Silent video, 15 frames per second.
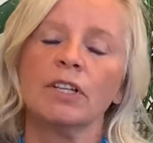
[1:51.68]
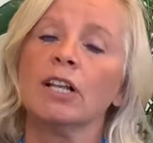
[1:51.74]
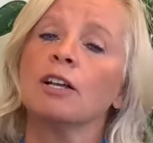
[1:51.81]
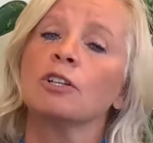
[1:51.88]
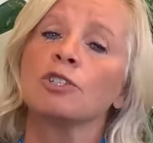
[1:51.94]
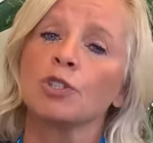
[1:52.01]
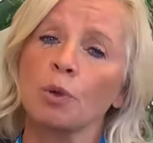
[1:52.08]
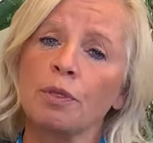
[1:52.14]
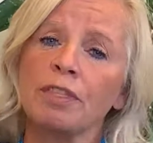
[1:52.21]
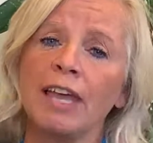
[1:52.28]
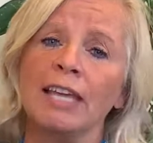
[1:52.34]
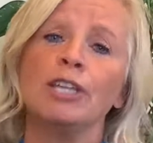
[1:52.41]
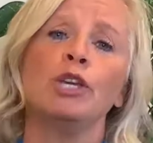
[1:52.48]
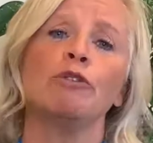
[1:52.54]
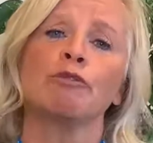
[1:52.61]
So
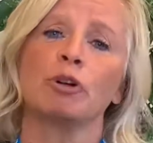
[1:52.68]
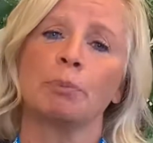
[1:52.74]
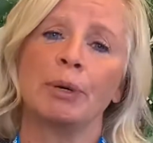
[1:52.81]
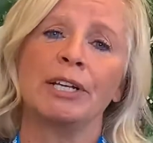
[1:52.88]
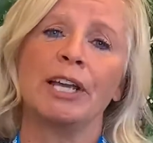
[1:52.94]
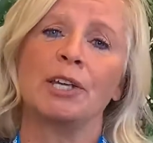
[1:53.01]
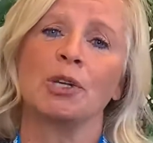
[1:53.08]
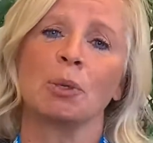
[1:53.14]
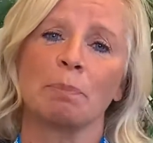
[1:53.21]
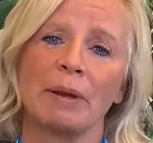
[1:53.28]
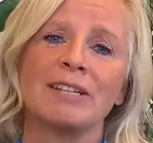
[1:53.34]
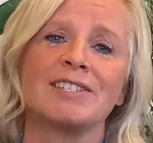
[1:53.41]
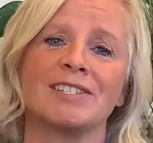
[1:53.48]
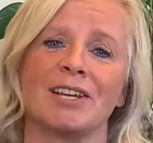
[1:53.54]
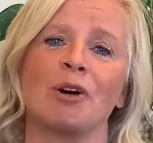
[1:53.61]
thank you for bringing your
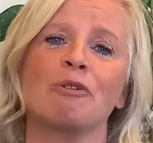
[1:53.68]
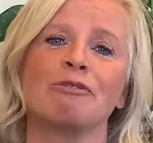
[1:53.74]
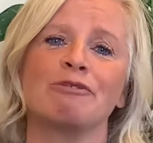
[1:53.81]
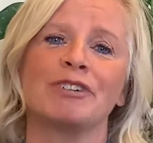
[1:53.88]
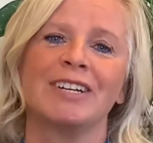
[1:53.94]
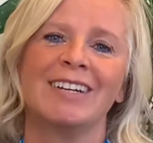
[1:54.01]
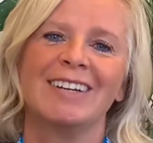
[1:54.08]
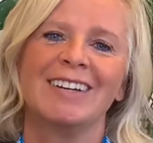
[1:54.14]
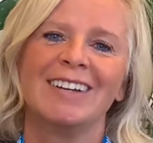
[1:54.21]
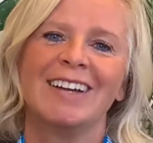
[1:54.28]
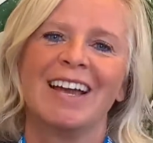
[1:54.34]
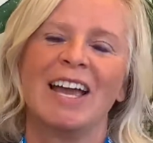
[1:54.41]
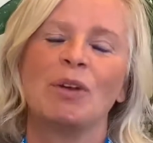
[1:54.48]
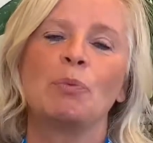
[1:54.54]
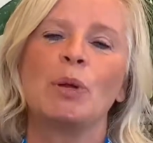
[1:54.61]
best self.
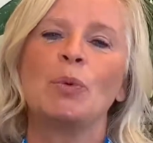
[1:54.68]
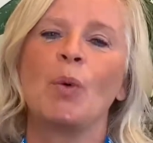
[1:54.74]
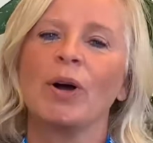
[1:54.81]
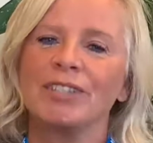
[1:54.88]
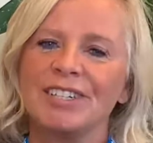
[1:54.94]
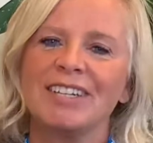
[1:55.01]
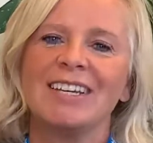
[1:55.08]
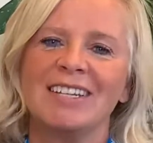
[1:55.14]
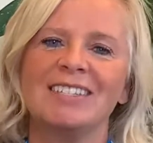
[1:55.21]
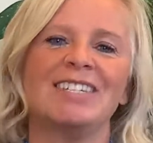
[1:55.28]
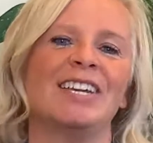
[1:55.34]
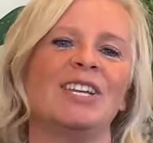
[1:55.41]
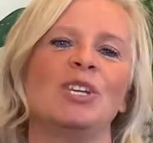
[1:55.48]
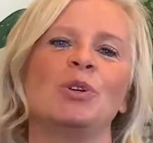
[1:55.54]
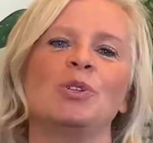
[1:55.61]
And we want to
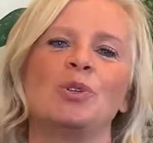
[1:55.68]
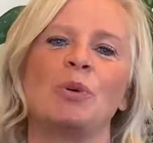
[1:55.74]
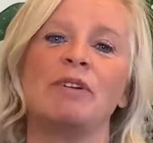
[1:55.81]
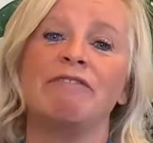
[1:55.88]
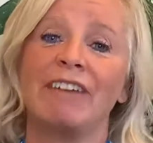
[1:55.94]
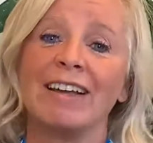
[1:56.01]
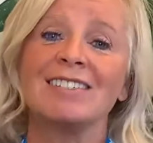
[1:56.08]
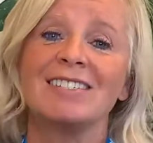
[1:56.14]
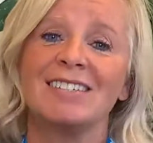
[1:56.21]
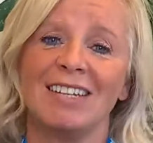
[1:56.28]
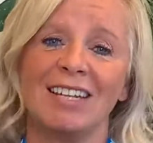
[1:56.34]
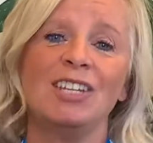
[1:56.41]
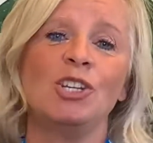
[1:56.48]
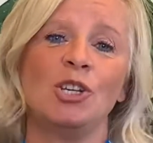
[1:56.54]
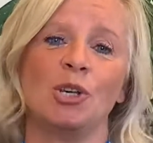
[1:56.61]
continue to invest
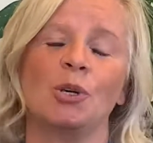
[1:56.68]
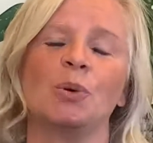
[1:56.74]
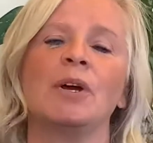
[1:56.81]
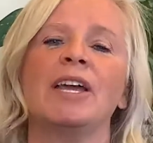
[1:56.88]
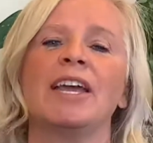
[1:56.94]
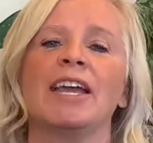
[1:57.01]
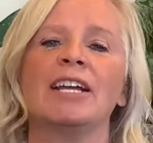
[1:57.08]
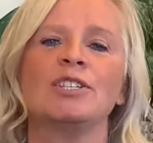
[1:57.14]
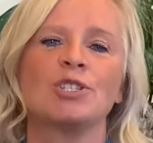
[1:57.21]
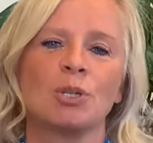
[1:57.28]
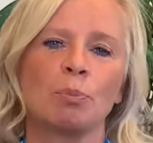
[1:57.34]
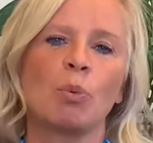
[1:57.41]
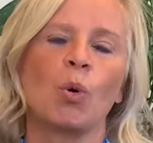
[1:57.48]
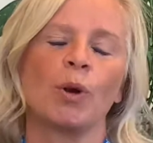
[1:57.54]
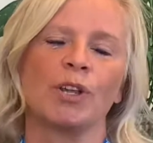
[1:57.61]
in you and
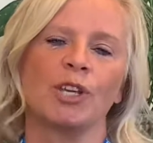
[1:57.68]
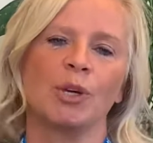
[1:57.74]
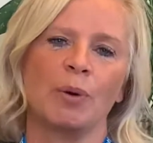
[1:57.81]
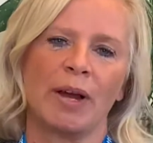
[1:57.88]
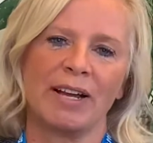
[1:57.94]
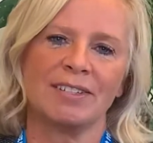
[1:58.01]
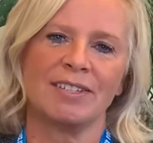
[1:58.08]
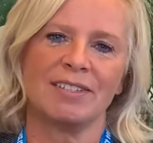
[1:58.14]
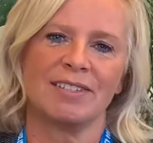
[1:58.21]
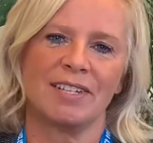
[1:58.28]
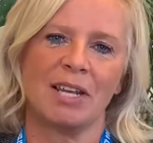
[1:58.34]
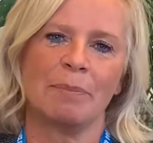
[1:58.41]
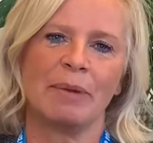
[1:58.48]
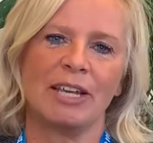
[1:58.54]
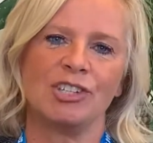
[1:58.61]
support you as a
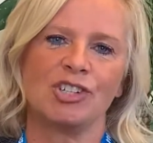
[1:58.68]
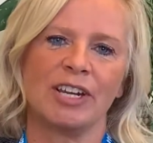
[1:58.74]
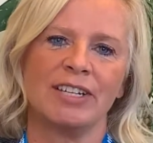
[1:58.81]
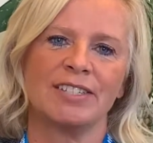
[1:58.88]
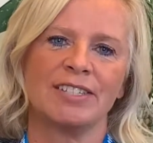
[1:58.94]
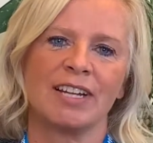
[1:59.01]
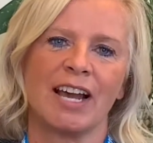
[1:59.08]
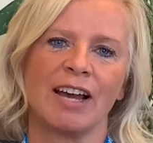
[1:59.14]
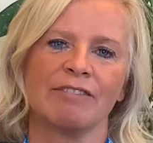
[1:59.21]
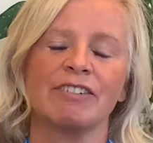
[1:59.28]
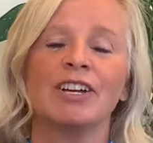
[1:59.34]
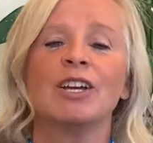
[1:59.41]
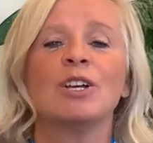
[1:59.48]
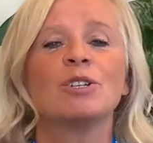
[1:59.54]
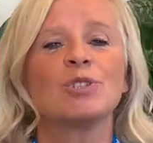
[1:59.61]
CMHA staff.
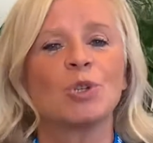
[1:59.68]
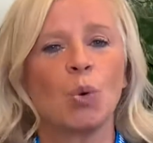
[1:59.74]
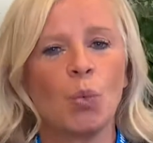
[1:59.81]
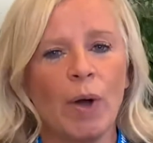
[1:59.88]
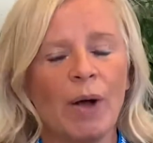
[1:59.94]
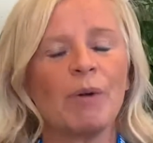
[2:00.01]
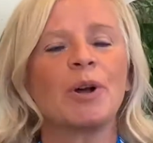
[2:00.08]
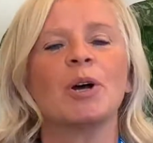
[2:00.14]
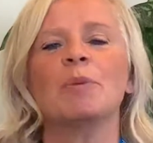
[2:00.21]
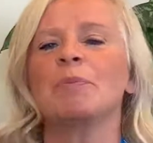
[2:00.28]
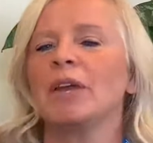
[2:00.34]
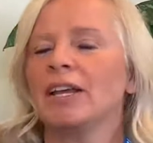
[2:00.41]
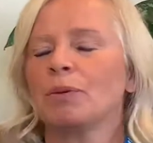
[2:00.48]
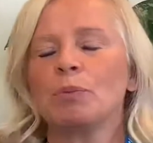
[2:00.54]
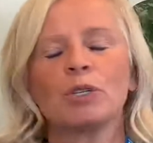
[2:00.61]
So welcome,
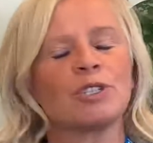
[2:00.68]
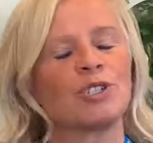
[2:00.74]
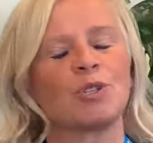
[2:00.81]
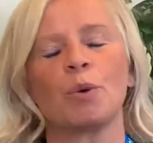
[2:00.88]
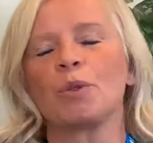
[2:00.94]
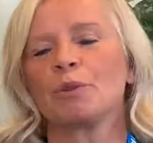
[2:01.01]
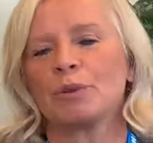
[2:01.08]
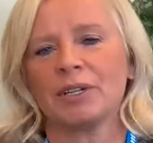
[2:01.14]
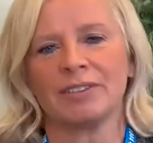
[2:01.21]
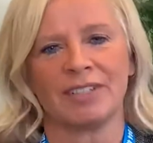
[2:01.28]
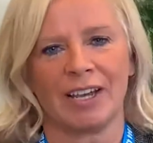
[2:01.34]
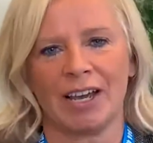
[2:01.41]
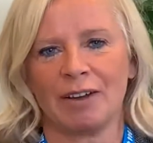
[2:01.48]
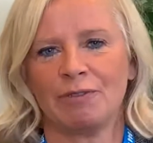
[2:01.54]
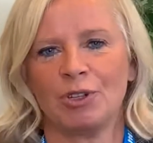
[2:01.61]
and we're so thrilled to
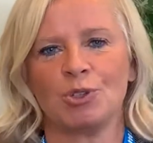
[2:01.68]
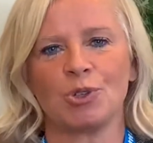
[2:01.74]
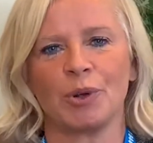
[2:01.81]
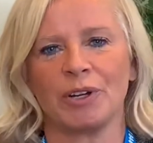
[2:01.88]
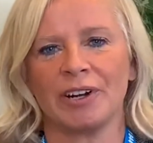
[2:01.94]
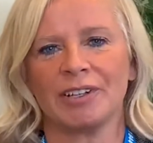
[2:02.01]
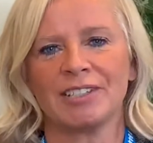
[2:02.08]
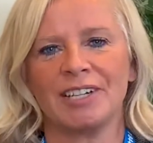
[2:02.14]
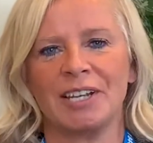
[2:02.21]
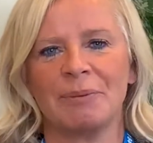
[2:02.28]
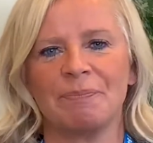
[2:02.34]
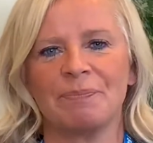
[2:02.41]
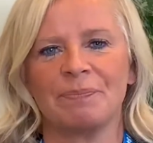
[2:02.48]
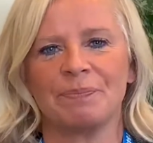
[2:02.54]
have you join our team.